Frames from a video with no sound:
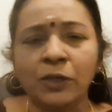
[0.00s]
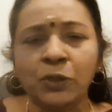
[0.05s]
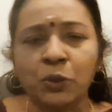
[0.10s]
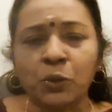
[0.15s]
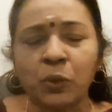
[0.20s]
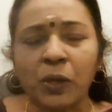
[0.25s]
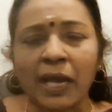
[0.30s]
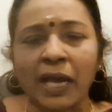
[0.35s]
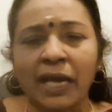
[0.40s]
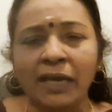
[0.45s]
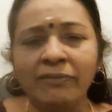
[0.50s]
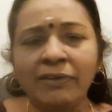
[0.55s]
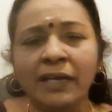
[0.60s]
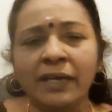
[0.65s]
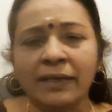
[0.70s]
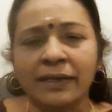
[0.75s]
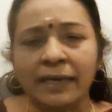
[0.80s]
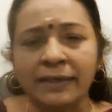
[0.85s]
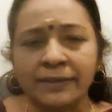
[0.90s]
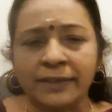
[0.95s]
to have
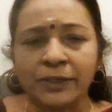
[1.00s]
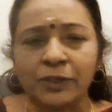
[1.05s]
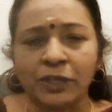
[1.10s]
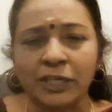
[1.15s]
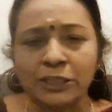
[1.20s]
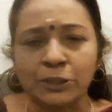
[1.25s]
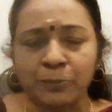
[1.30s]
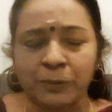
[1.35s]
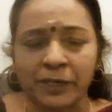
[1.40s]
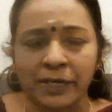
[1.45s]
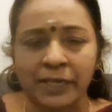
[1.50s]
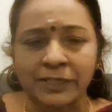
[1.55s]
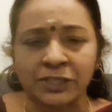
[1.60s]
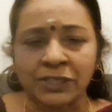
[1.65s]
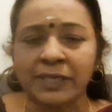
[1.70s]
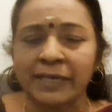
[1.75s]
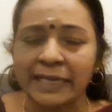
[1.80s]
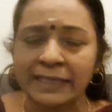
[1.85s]
continuous production.